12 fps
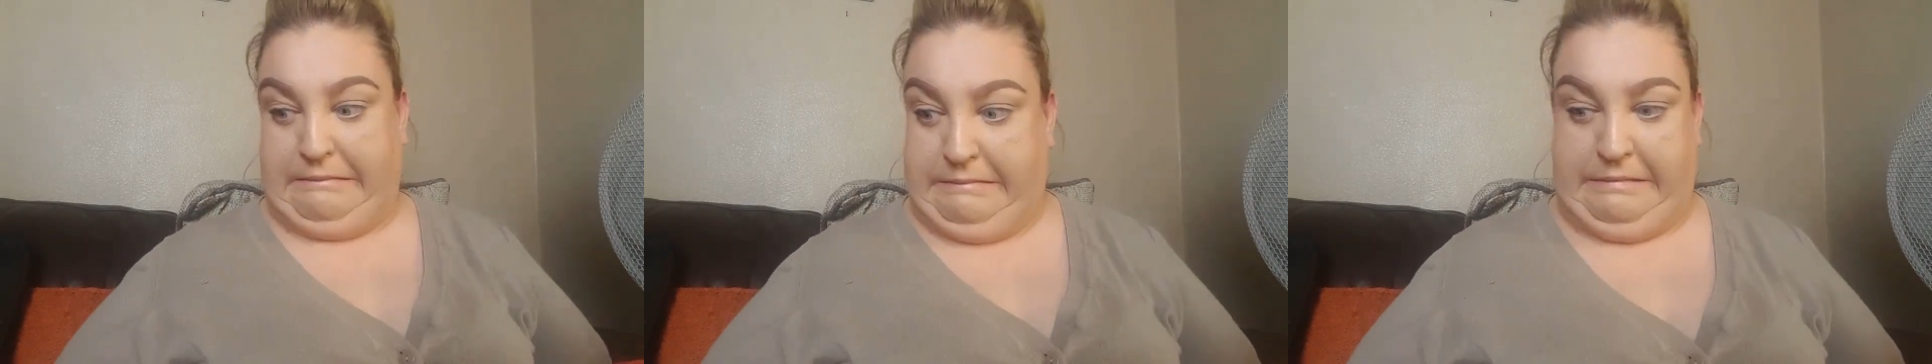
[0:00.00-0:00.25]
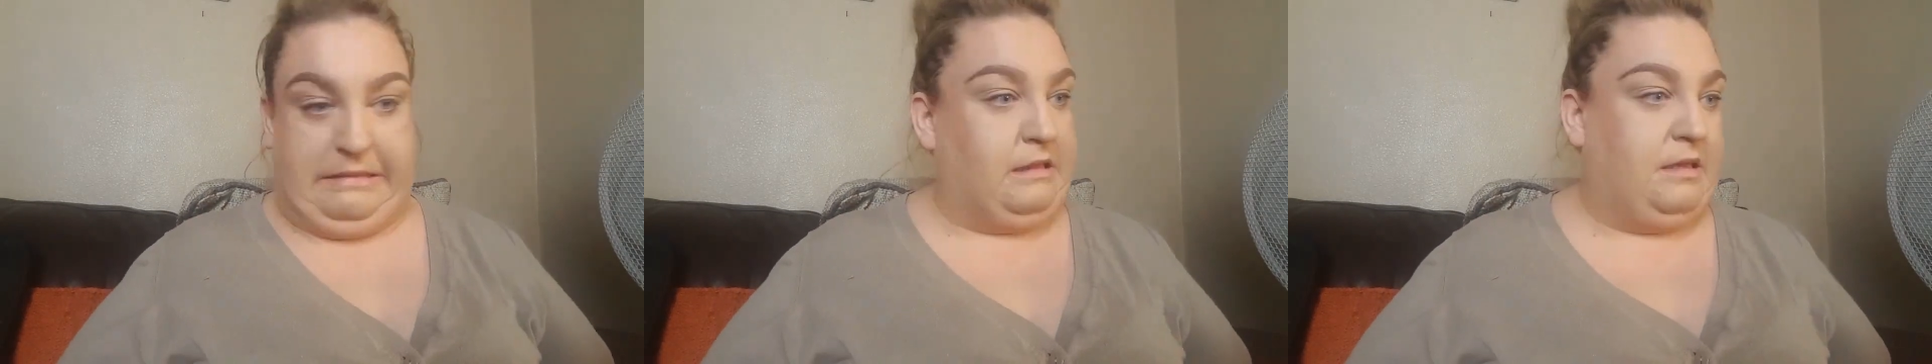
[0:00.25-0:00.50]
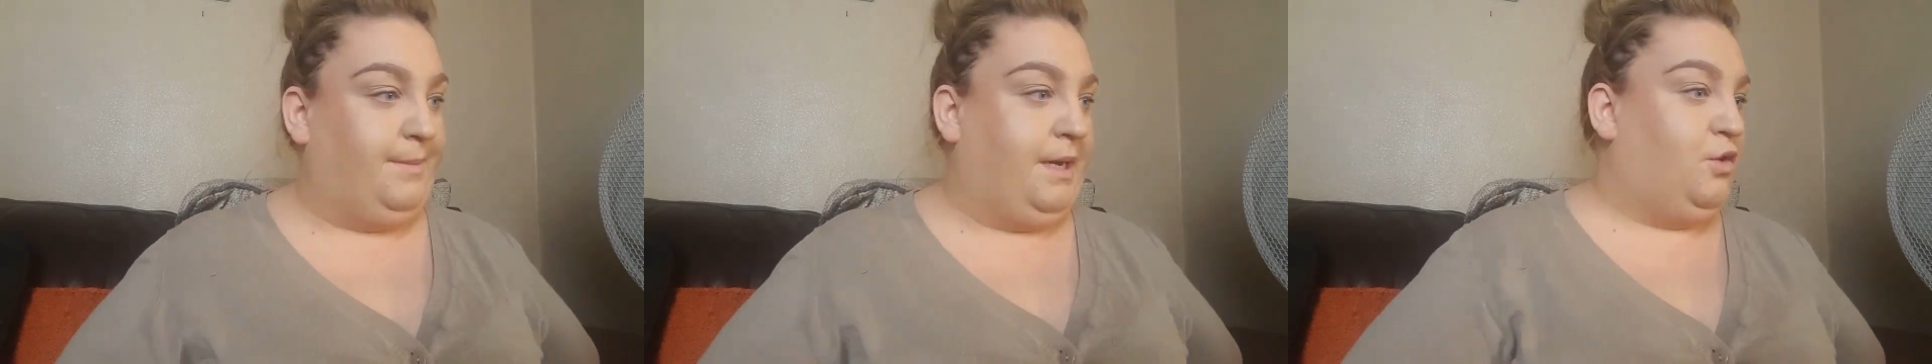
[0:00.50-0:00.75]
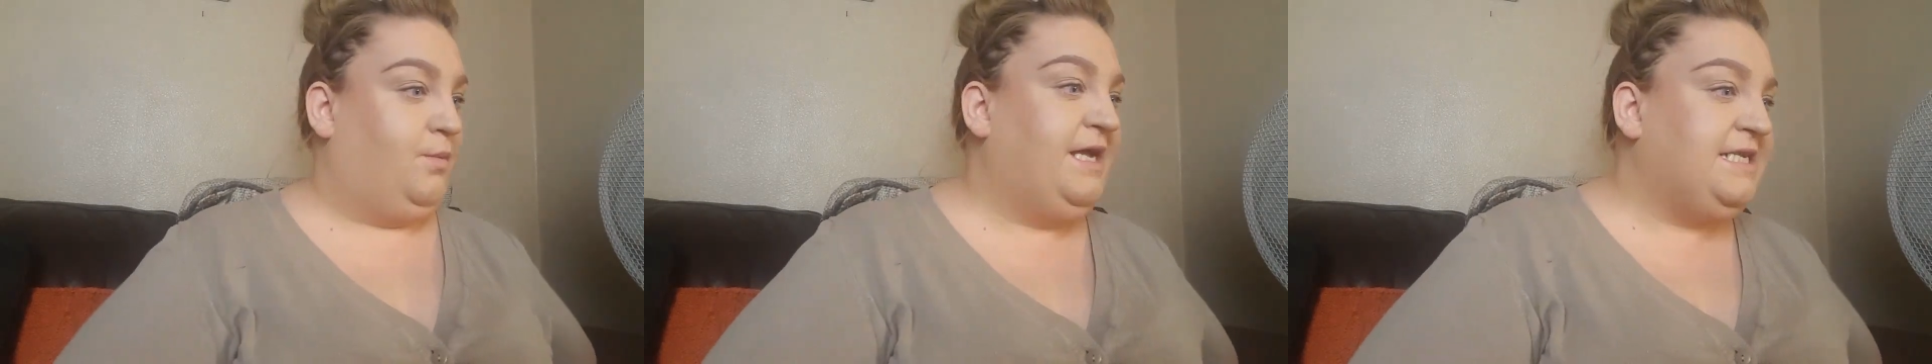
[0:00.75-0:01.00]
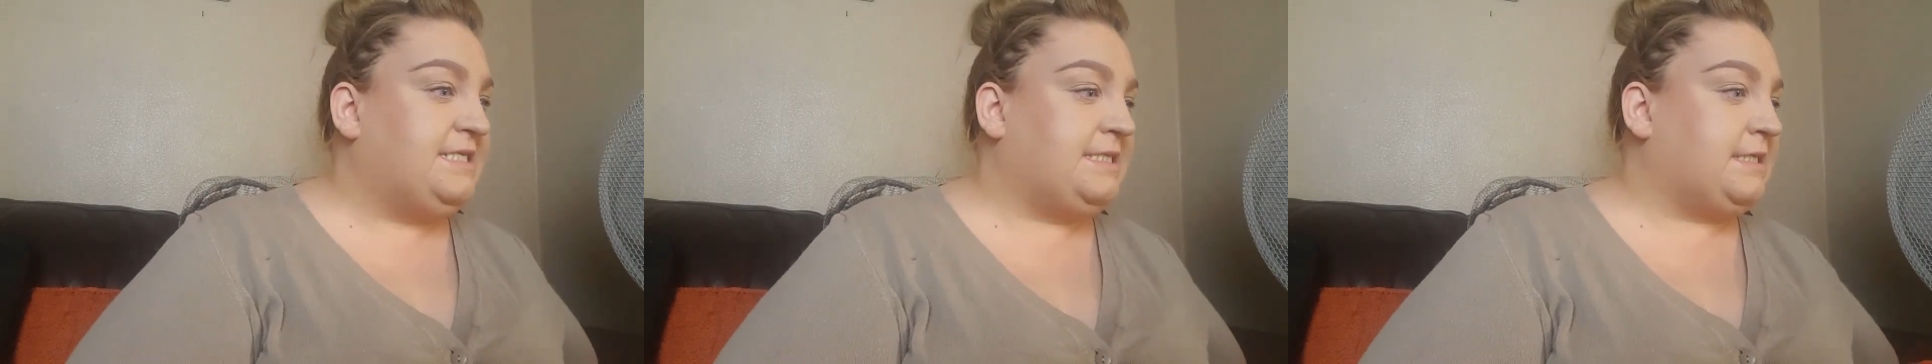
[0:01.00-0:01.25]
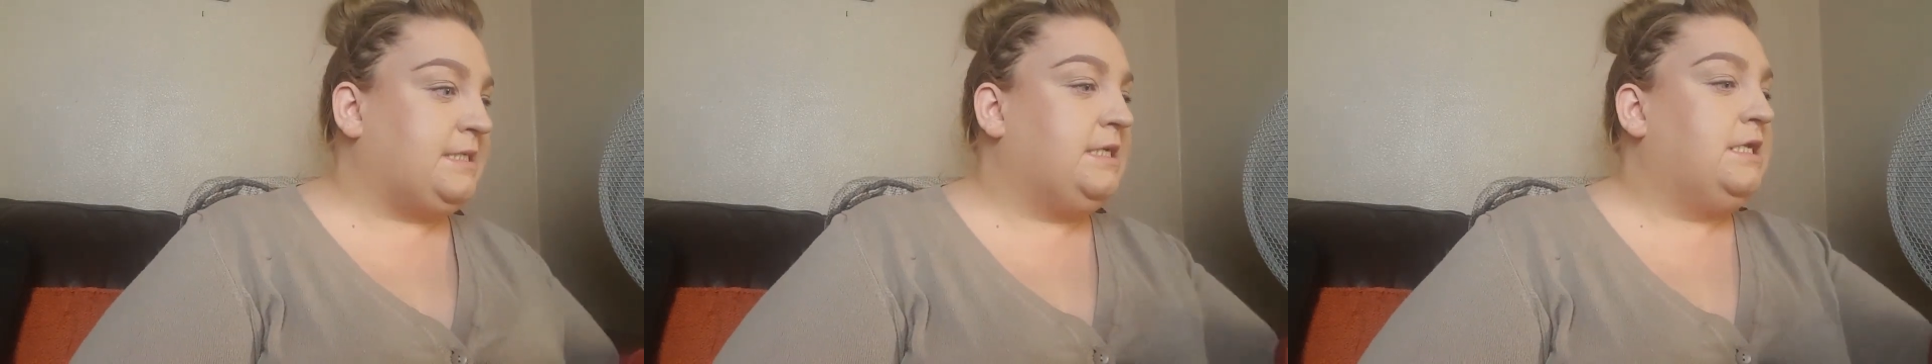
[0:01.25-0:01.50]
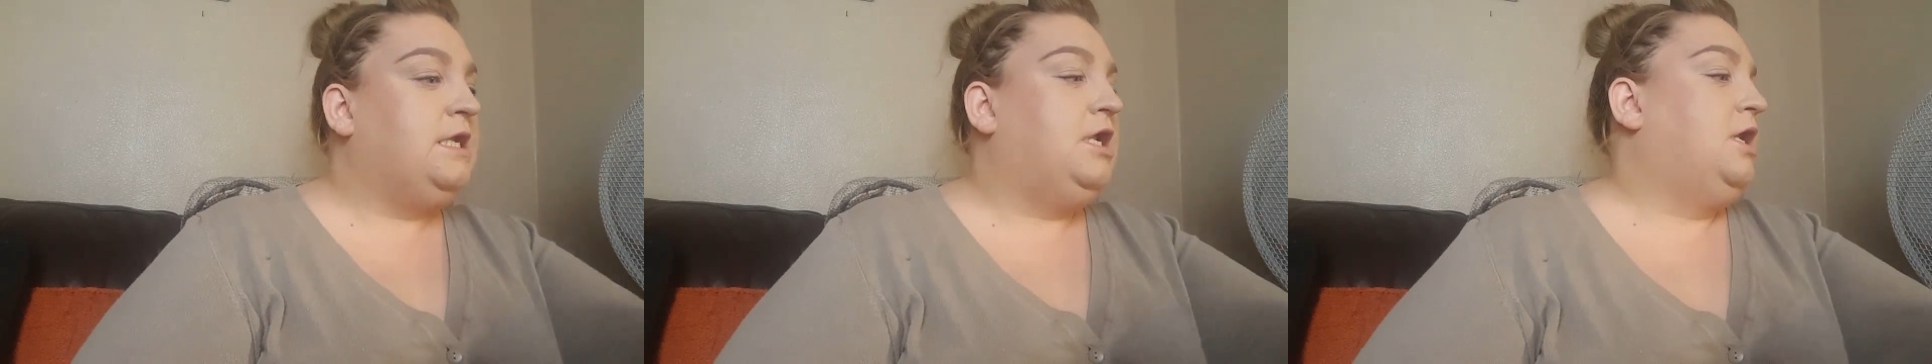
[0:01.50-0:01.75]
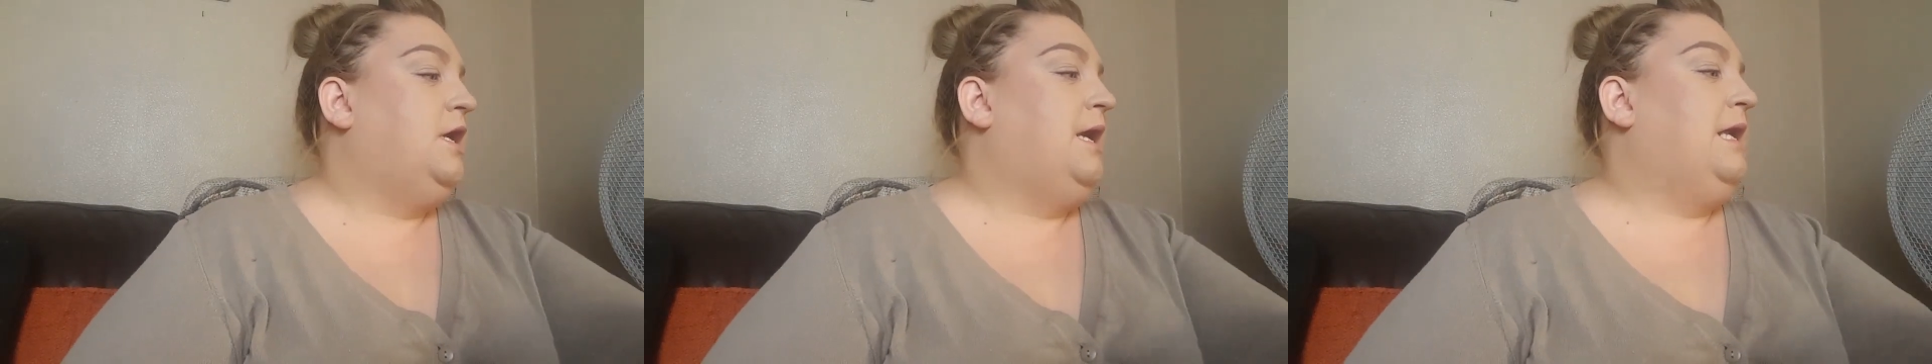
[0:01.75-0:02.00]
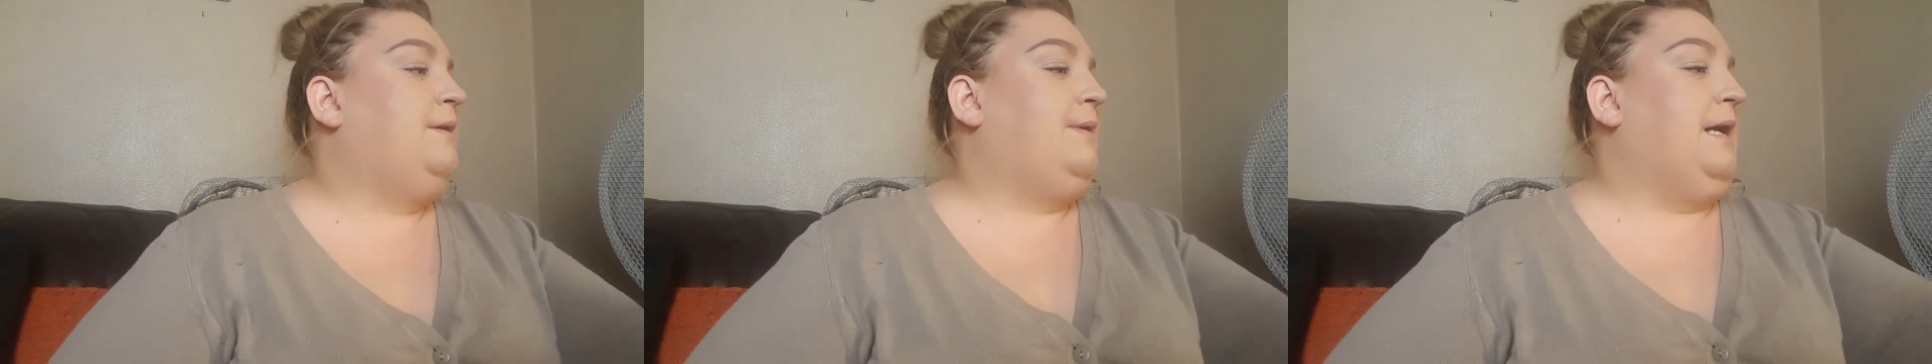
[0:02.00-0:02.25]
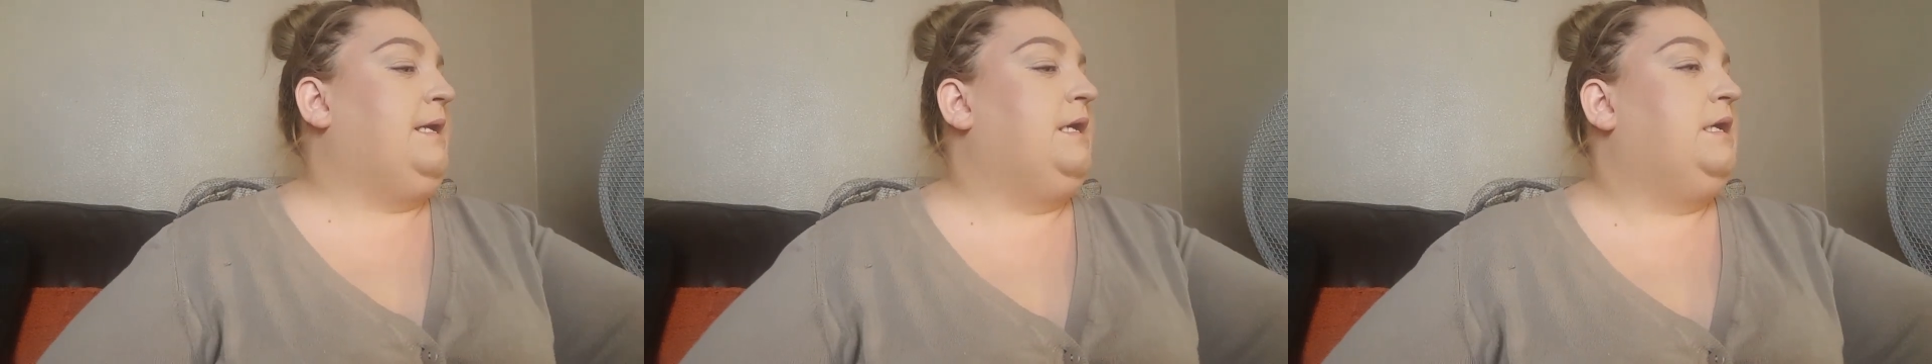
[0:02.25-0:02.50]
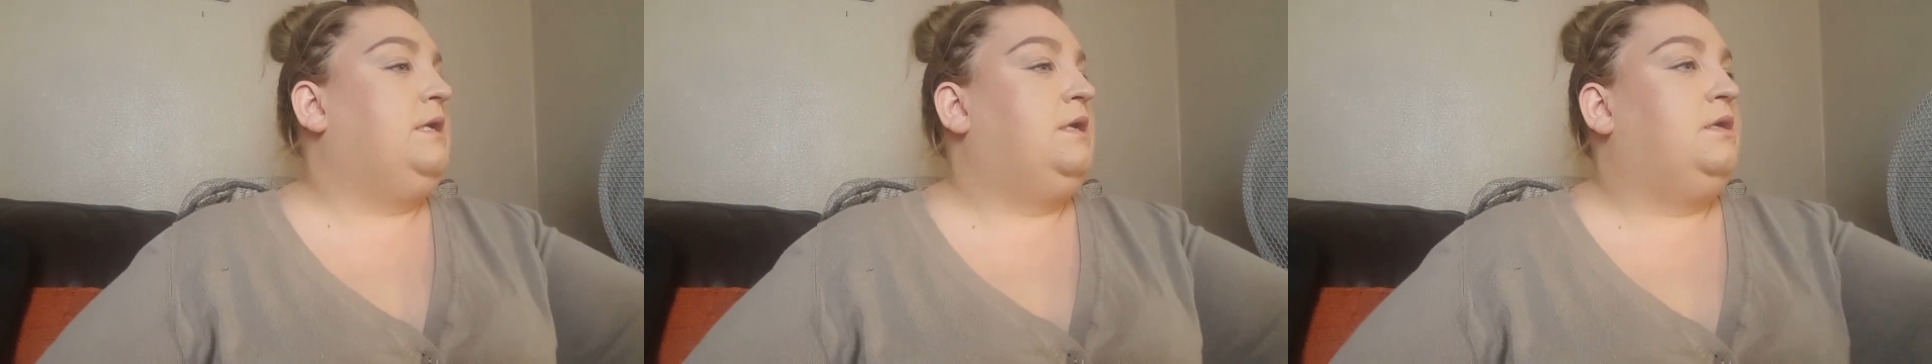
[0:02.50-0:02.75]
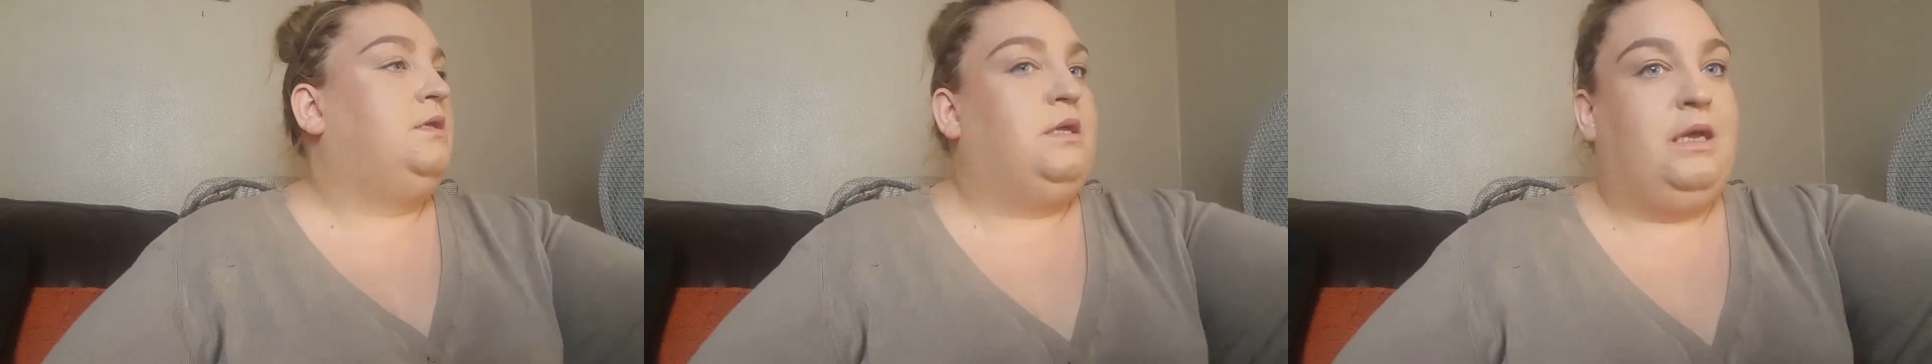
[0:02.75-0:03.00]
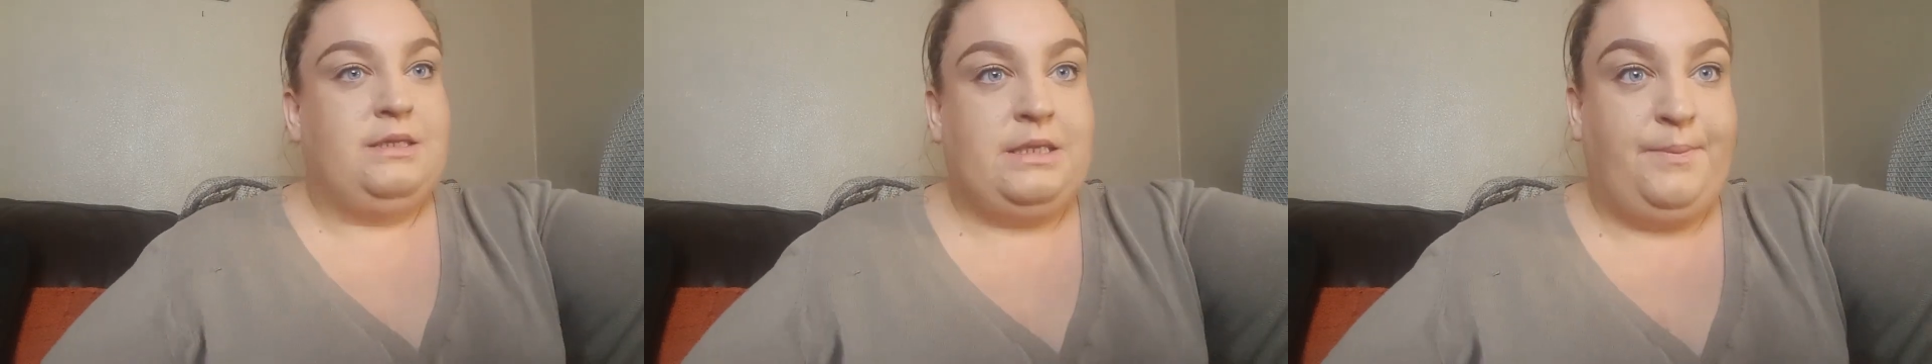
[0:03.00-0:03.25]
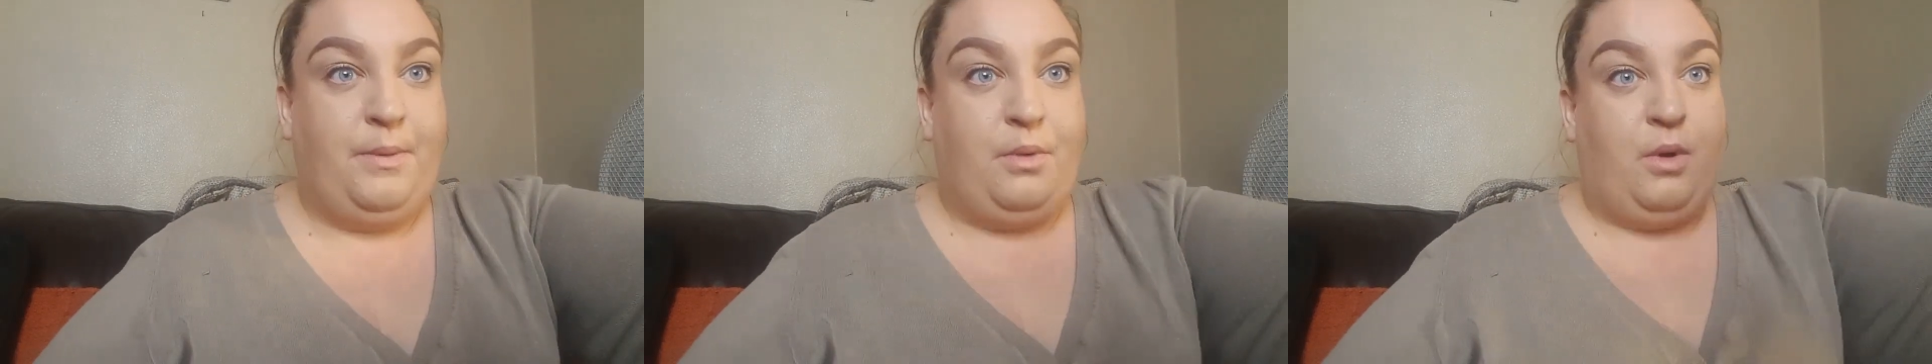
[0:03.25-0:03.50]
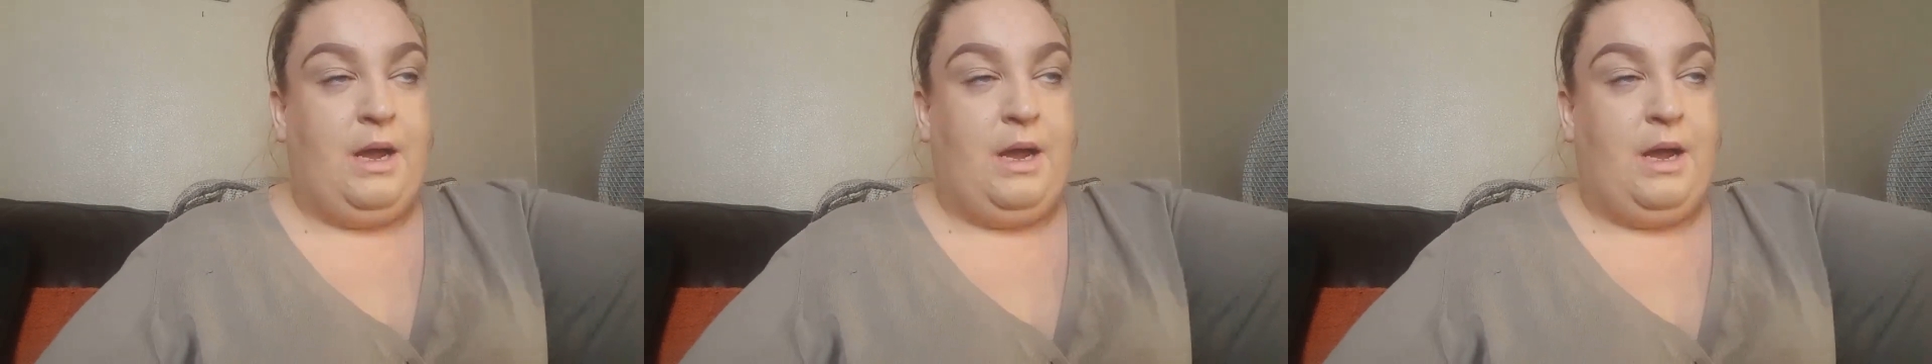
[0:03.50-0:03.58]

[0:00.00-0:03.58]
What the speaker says: guys, at the moment. Anyway, sip of